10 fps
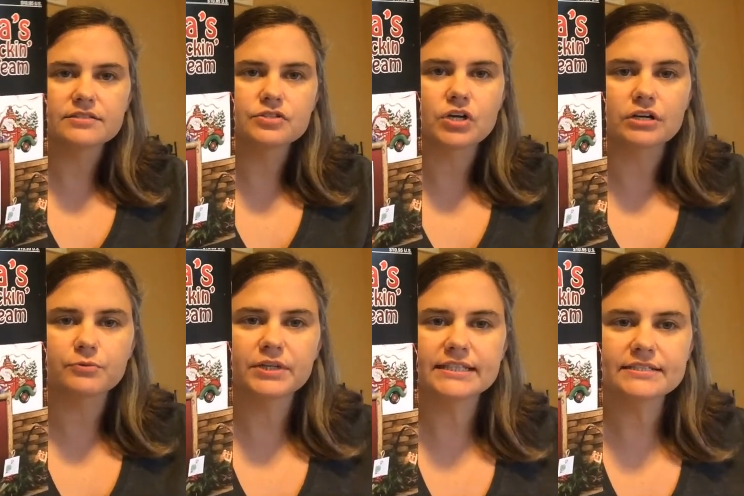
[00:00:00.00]
start
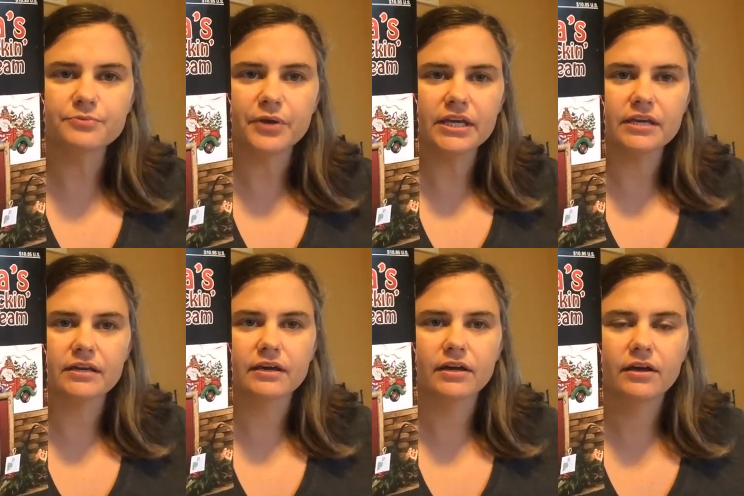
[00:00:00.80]
one this
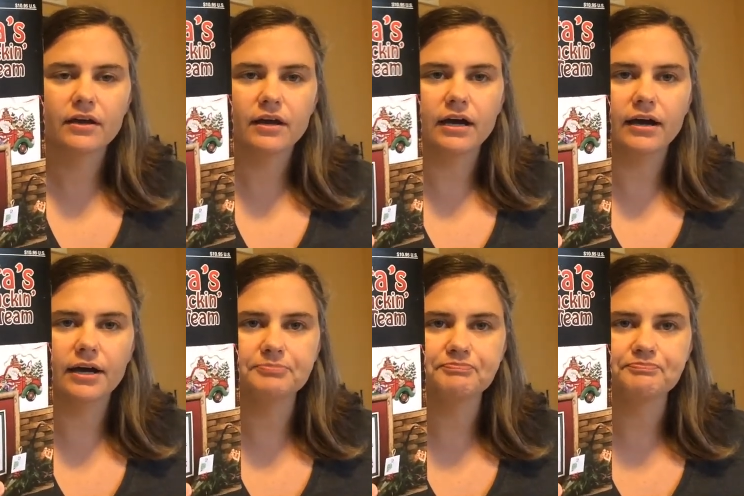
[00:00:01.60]
week.
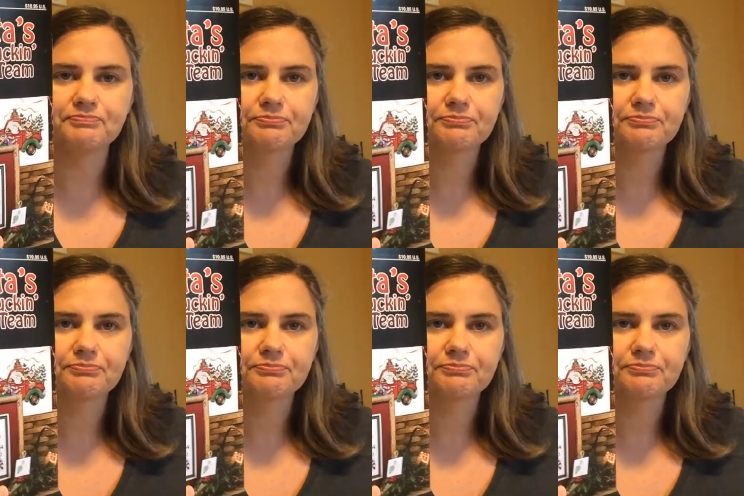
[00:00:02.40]
I